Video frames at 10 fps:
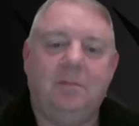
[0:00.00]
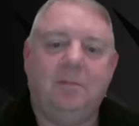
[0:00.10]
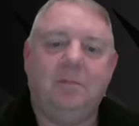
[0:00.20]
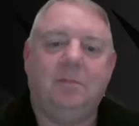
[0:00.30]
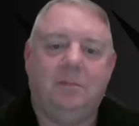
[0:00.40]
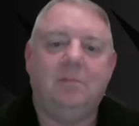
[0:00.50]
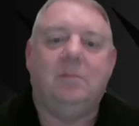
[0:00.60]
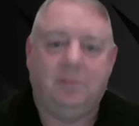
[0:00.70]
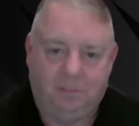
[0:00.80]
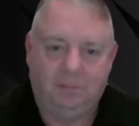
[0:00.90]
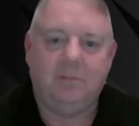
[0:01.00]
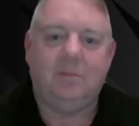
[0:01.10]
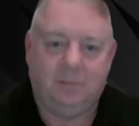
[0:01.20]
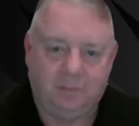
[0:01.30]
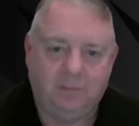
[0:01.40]

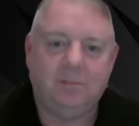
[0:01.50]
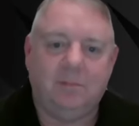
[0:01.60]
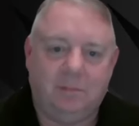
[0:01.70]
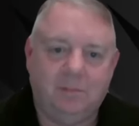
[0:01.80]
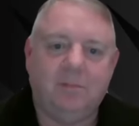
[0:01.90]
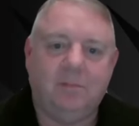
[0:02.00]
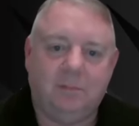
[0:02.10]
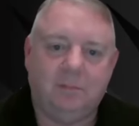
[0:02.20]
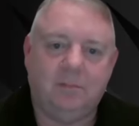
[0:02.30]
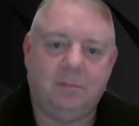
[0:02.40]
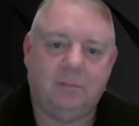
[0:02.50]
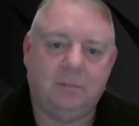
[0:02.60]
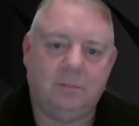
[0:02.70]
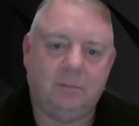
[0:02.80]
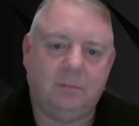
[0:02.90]

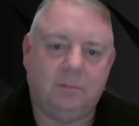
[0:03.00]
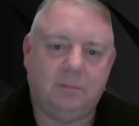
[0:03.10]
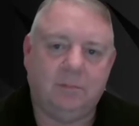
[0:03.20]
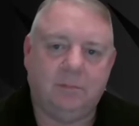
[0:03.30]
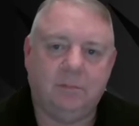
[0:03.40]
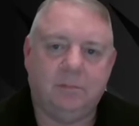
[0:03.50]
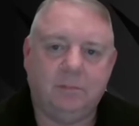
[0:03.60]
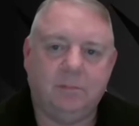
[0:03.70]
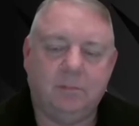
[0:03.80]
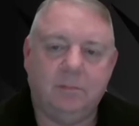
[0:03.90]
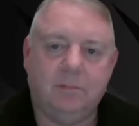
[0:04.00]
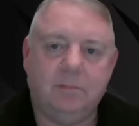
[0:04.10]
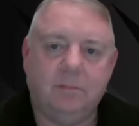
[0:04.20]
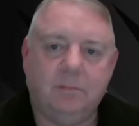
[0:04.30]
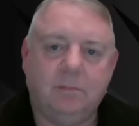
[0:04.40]

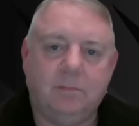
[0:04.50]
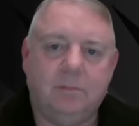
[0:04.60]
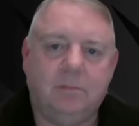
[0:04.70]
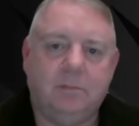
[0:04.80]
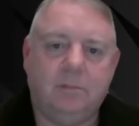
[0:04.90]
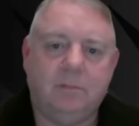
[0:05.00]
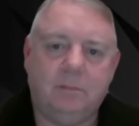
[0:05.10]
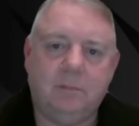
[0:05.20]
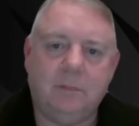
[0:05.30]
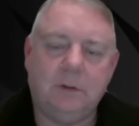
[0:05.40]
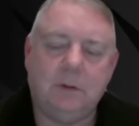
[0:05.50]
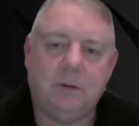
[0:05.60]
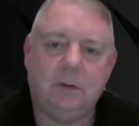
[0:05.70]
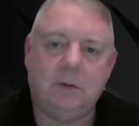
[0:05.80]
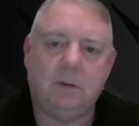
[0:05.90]

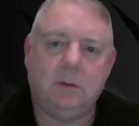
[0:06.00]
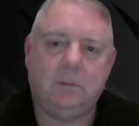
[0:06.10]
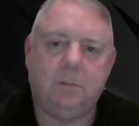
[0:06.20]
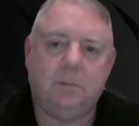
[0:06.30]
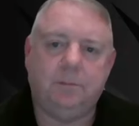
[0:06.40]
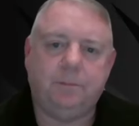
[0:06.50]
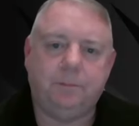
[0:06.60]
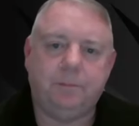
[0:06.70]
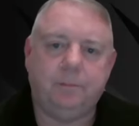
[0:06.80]
No words are spoken by the person on screen.